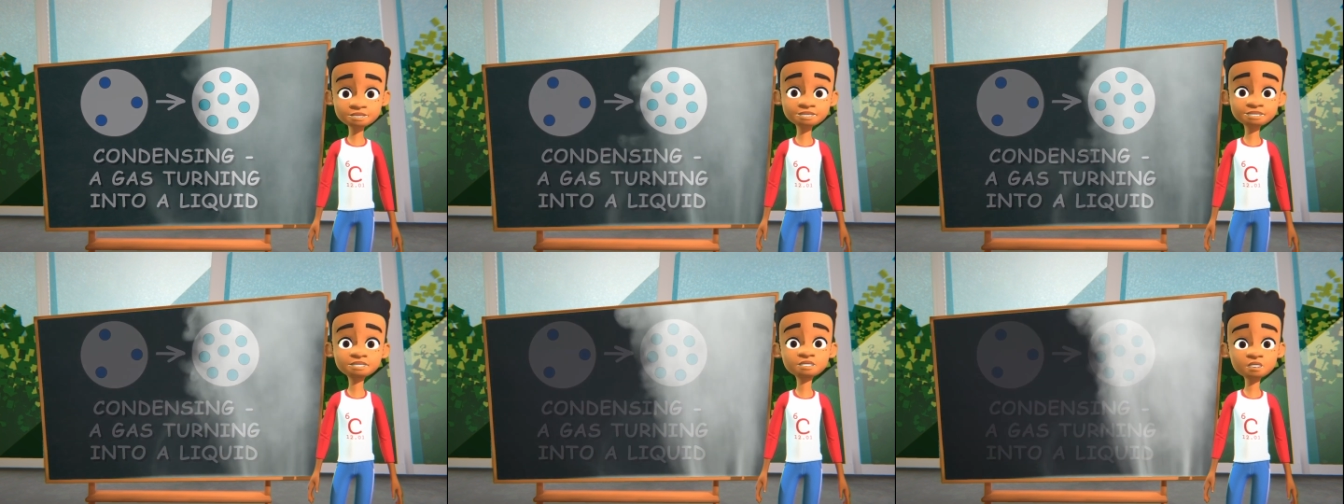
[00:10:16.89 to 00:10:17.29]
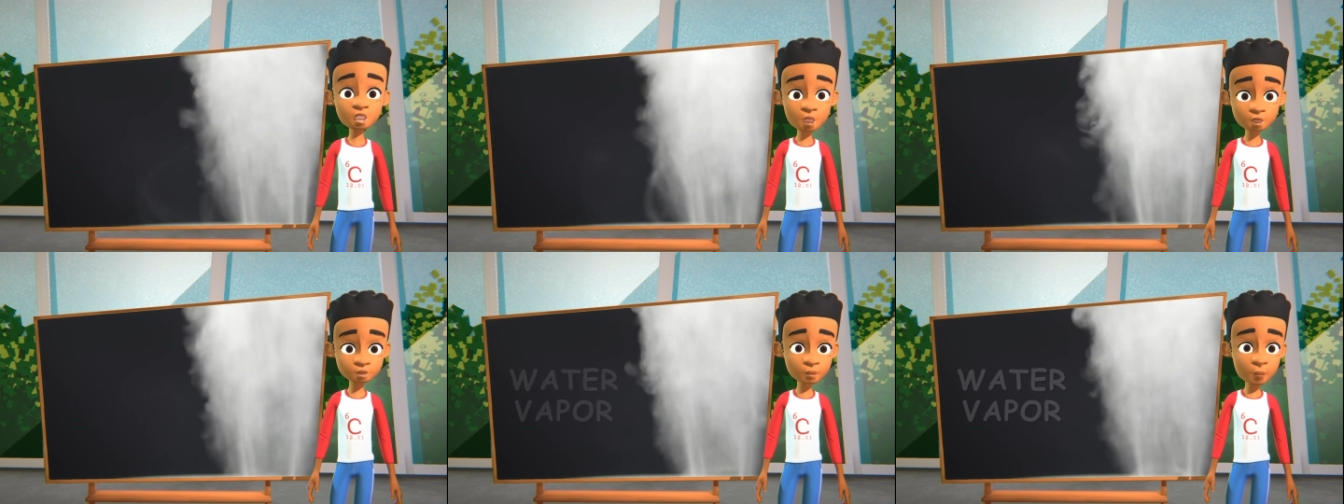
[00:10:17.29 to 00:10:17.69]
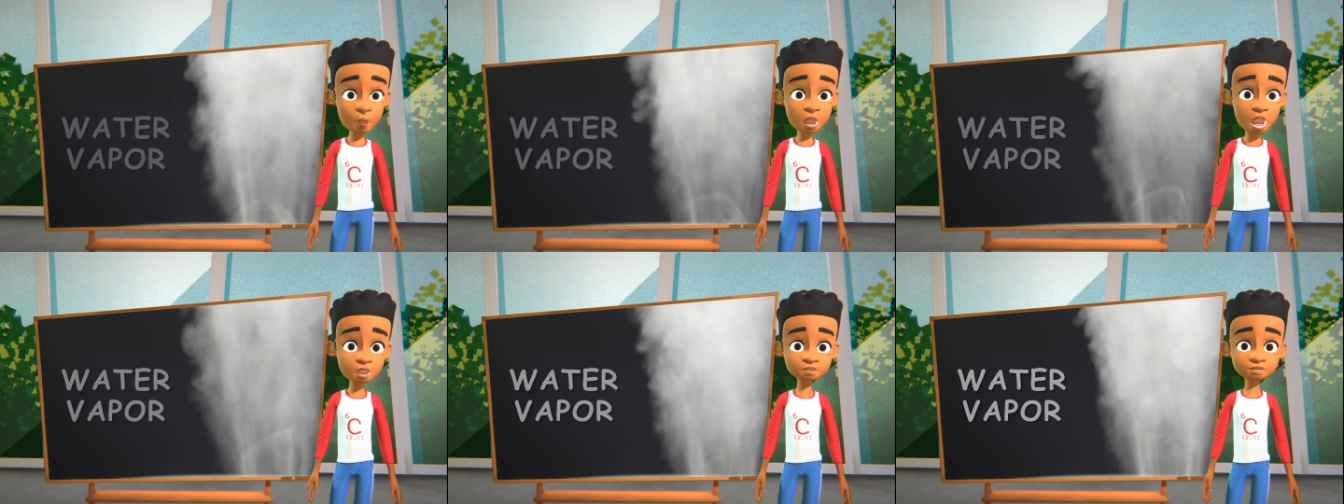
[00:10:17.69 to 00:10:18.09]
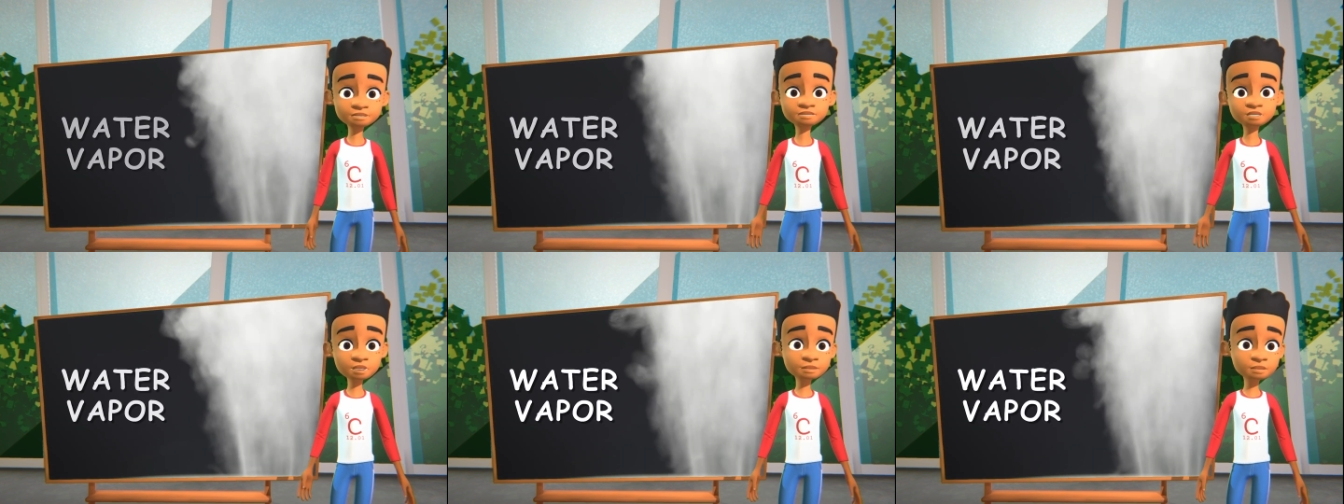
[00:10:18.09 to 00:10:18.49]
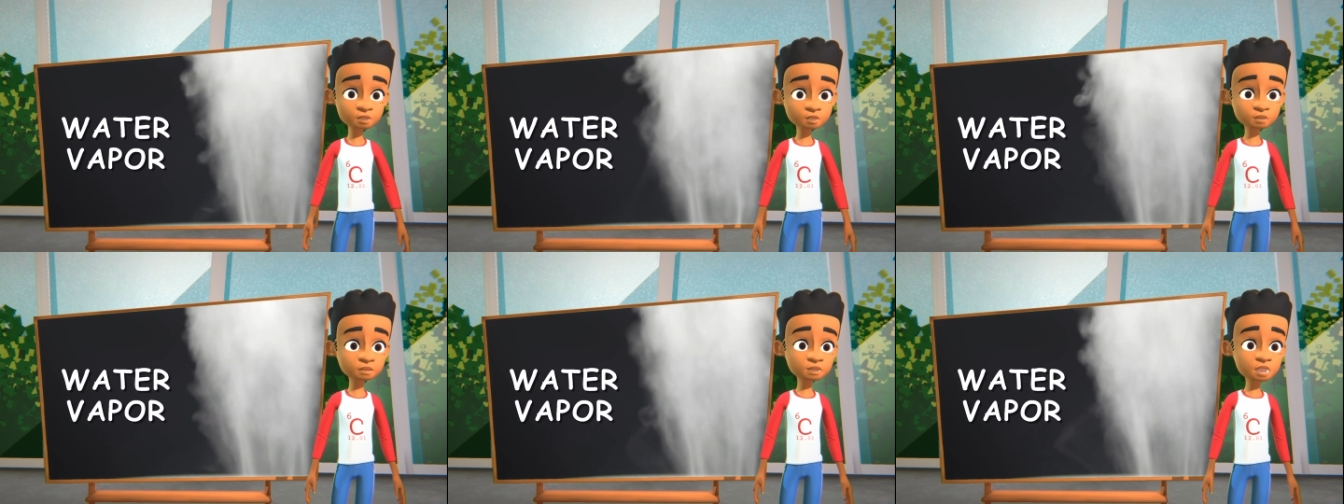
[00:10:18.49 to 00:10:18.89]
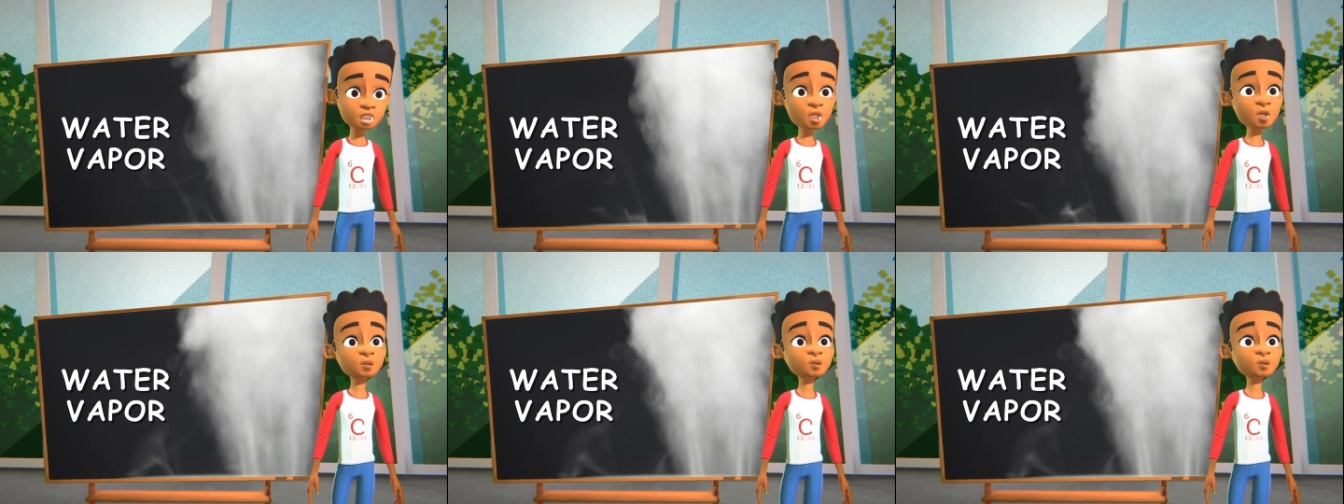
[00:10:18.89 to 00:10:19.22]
This is called water vapor.